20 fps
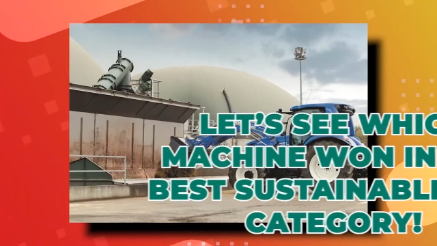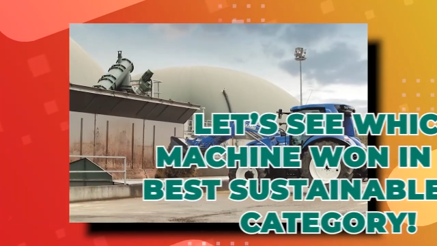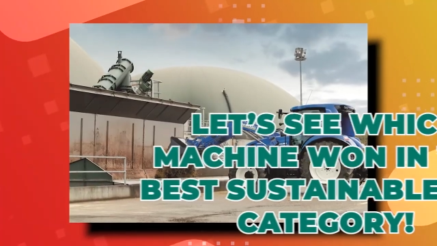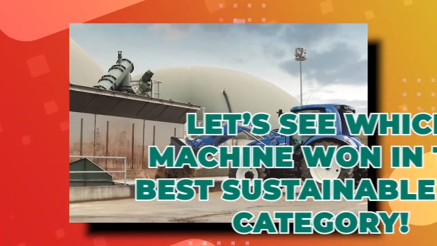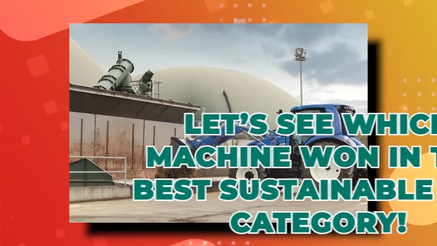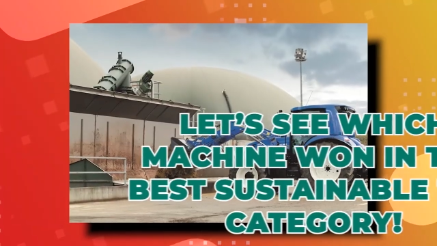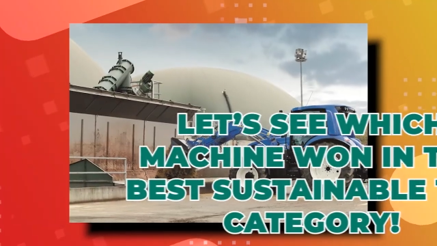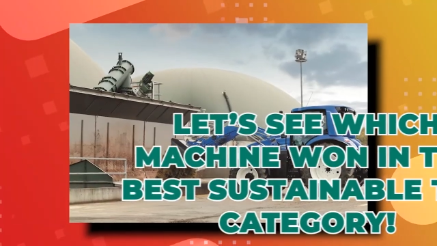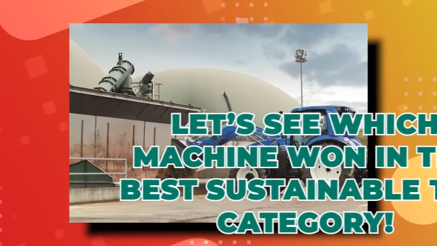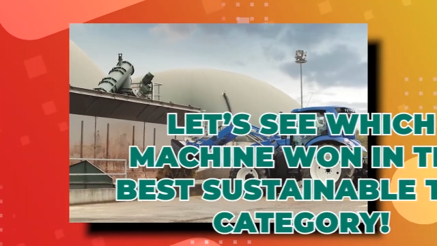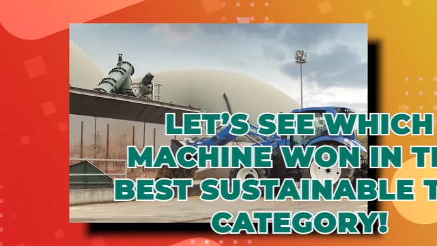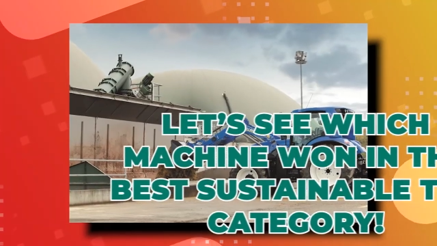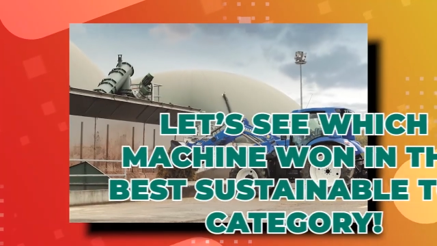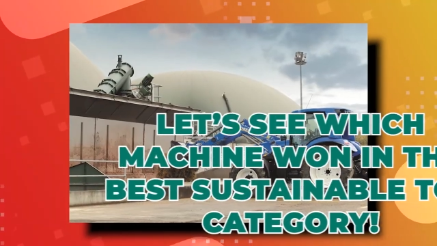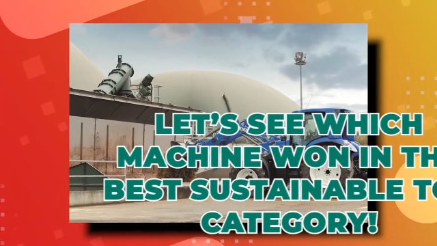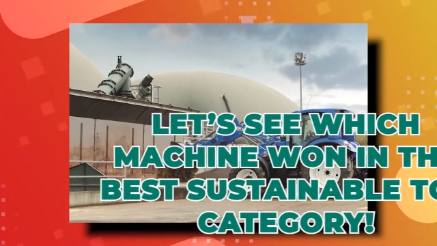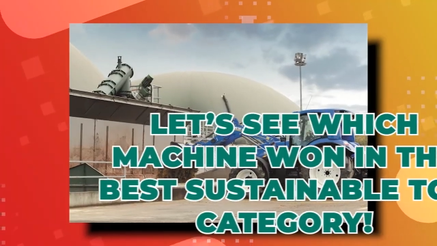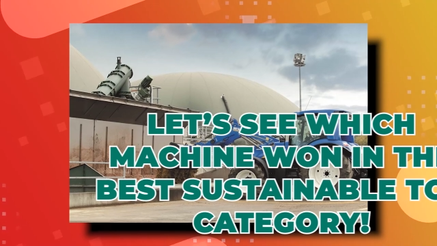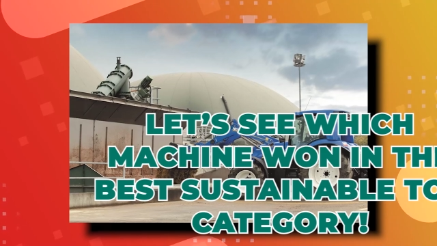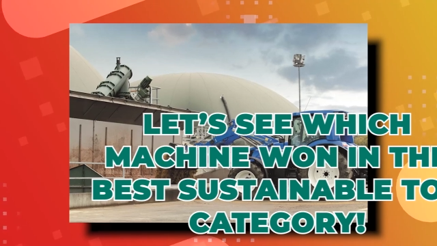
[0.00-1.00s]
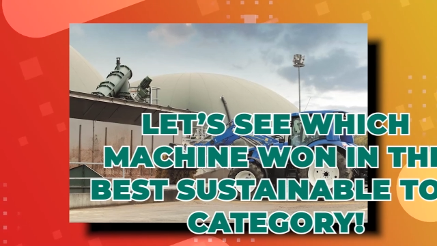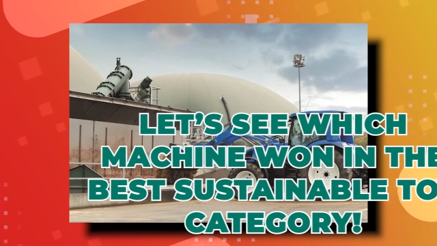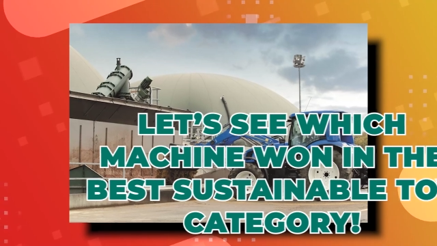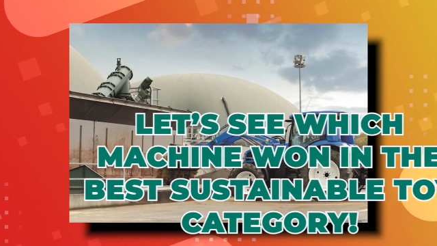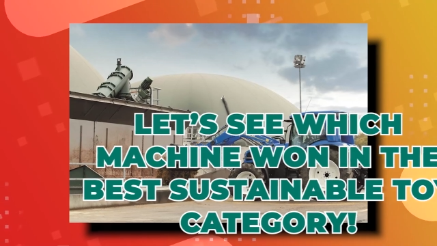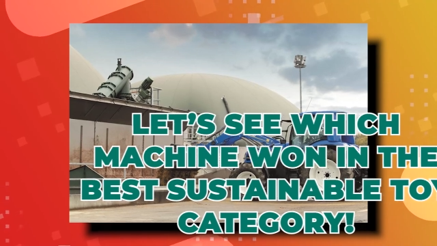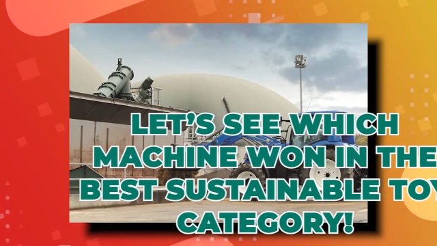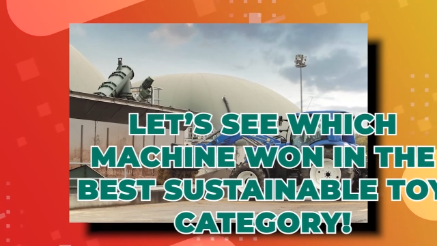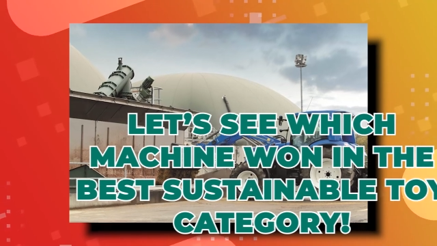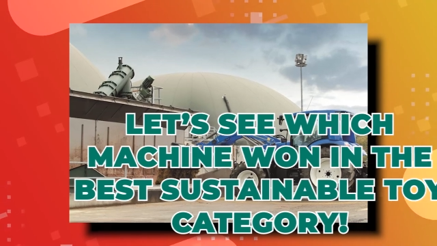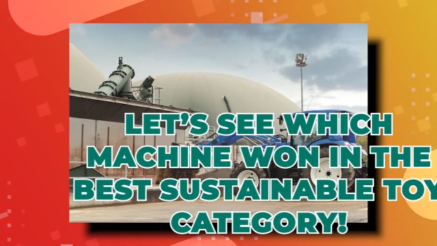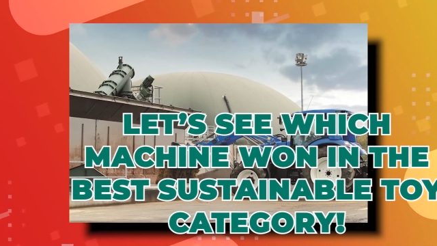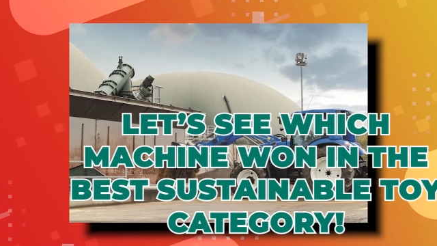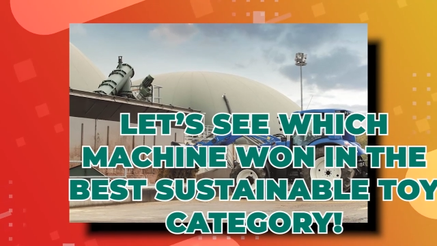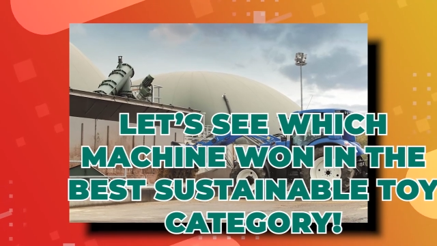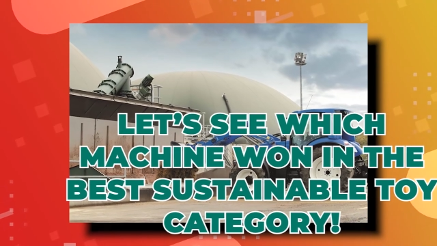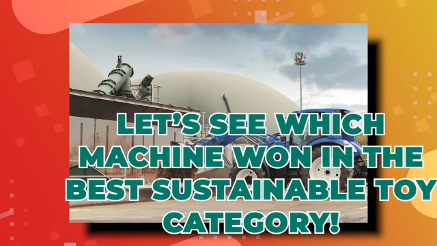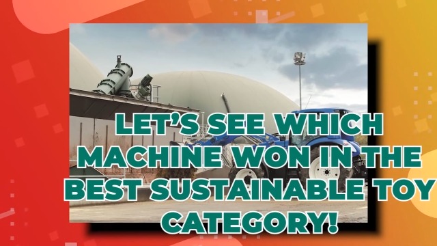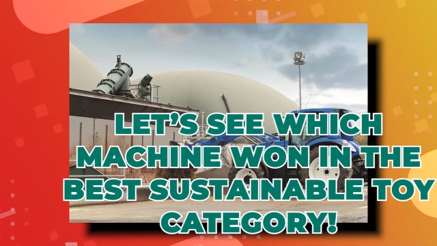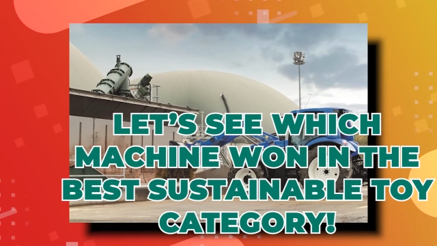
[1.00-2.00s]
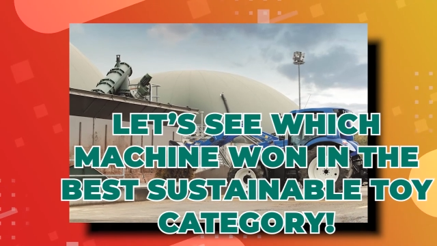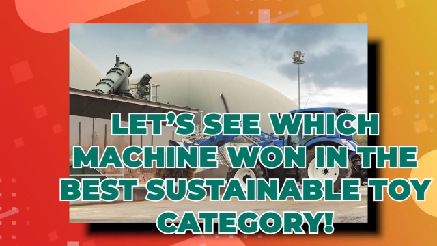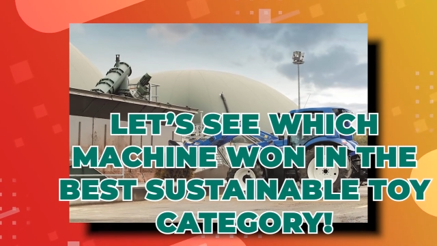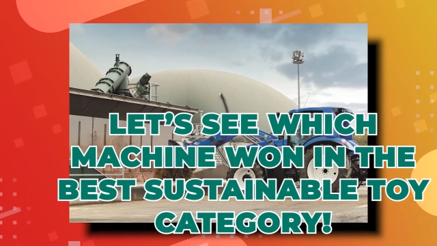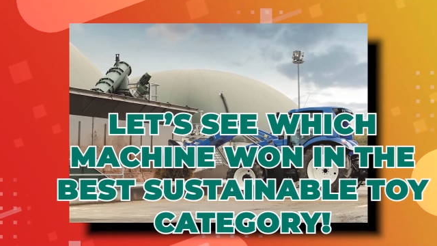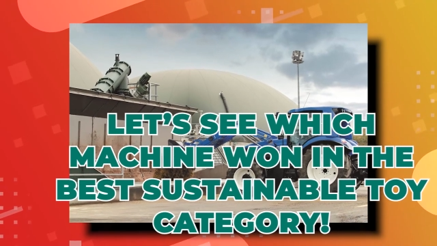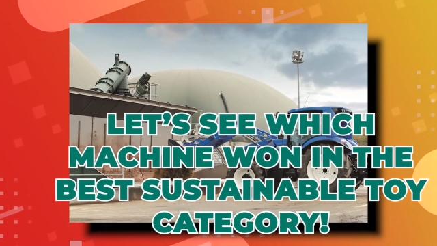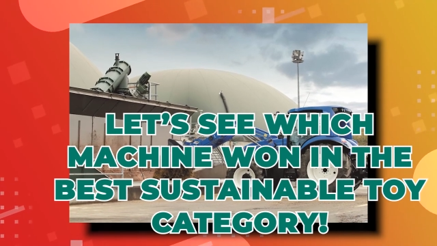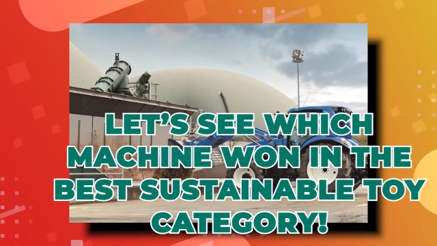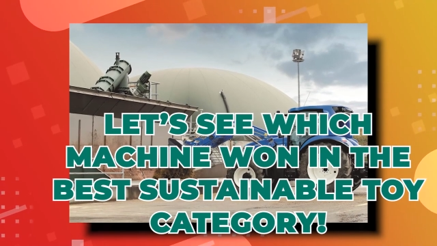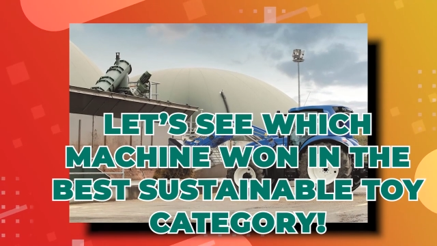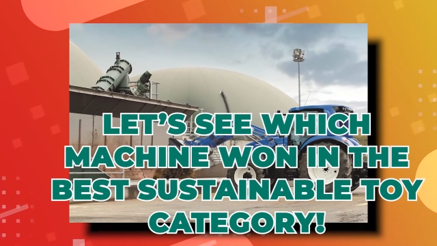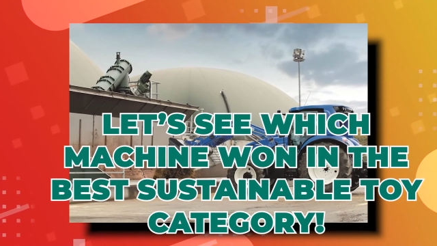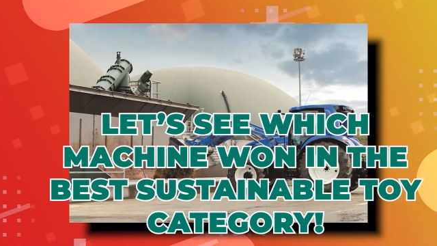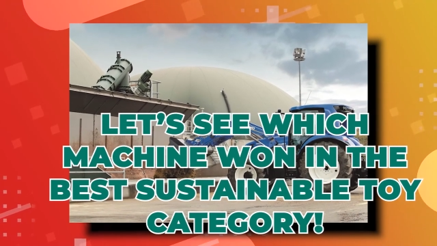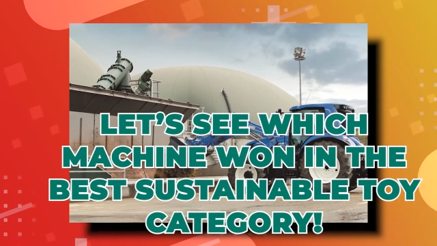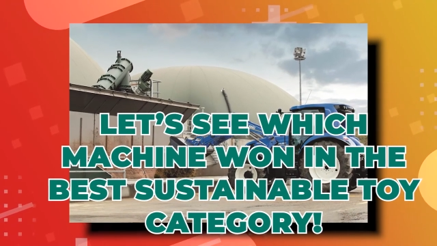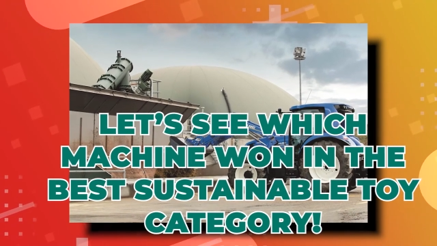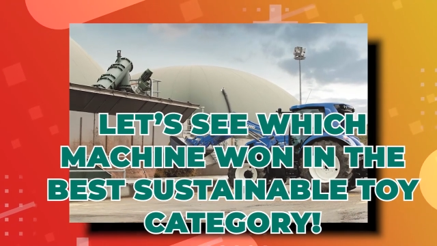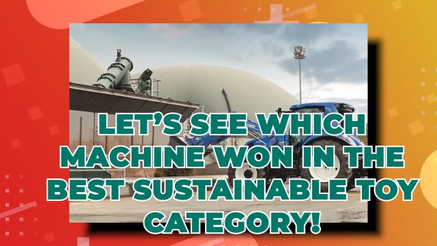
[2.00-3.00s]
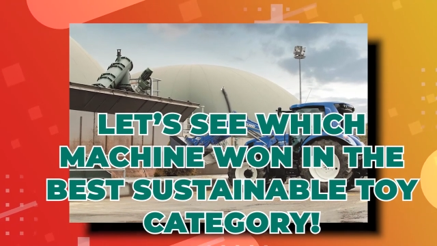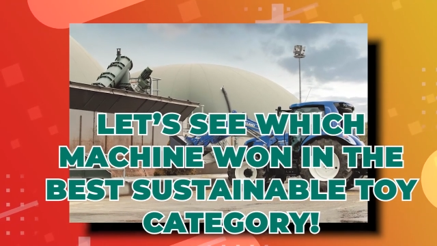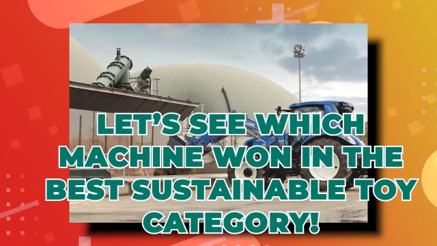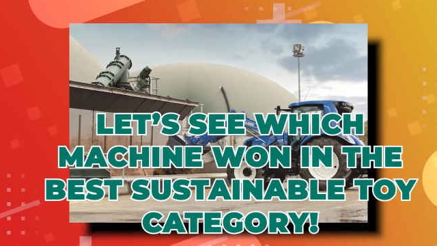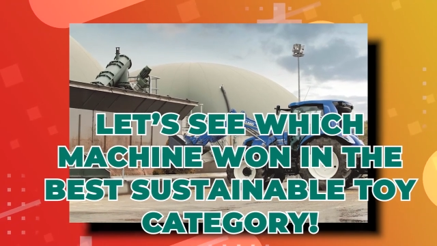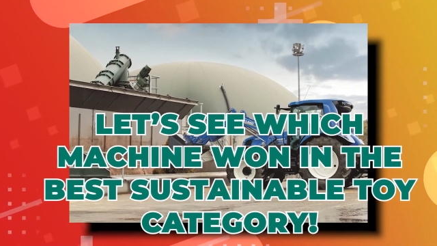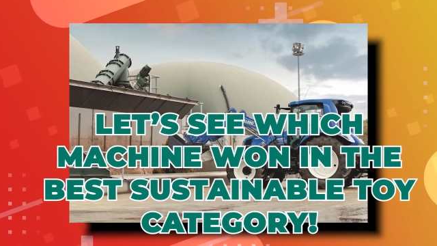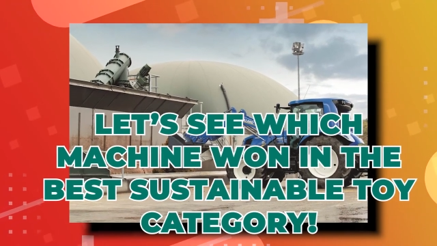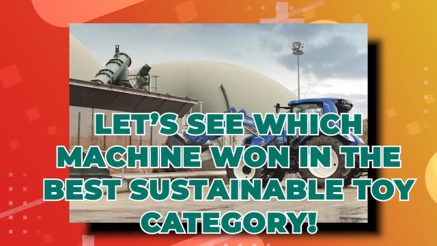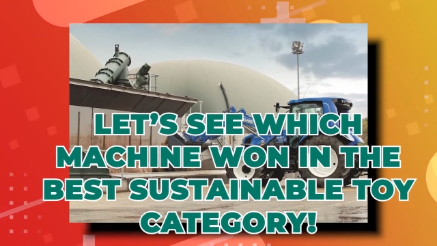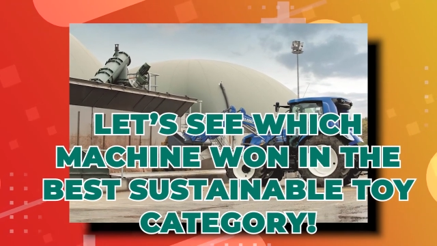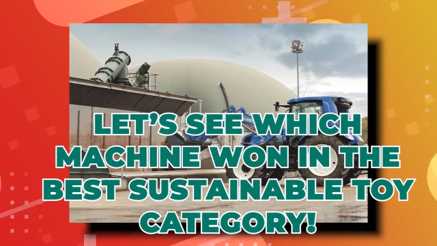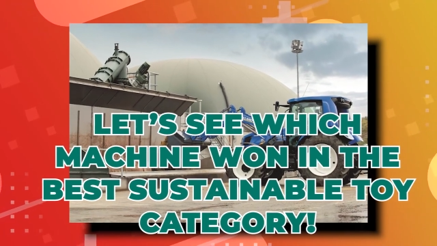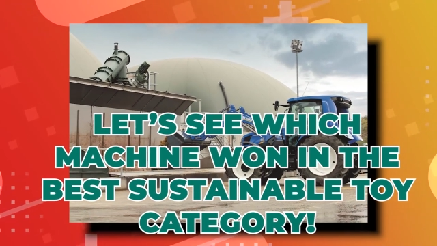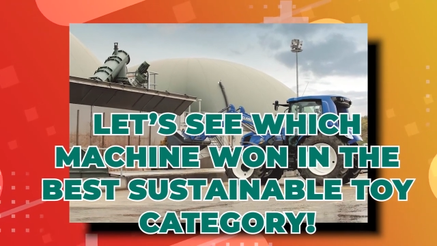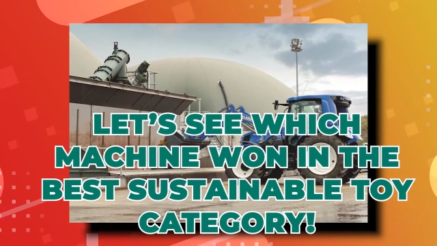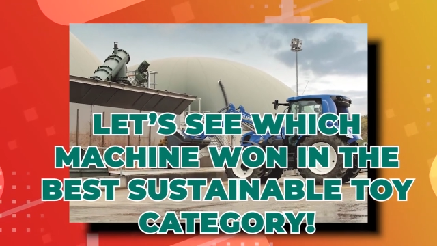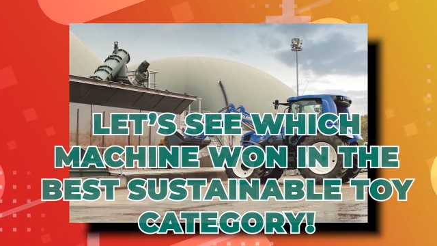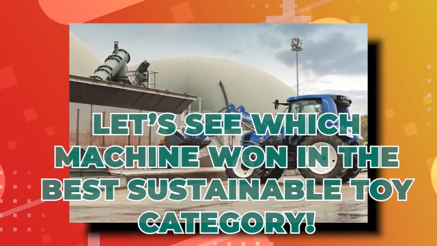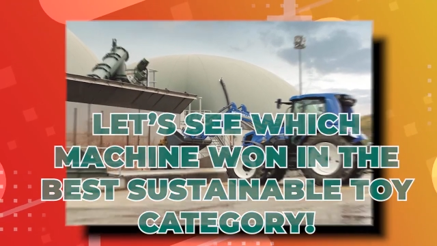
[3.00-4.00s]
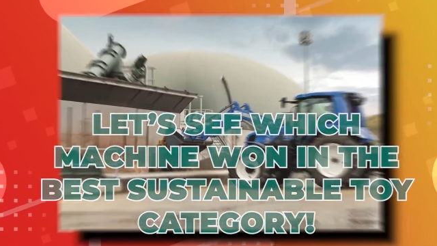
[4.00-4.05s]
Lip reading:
[unreadable: no face in view]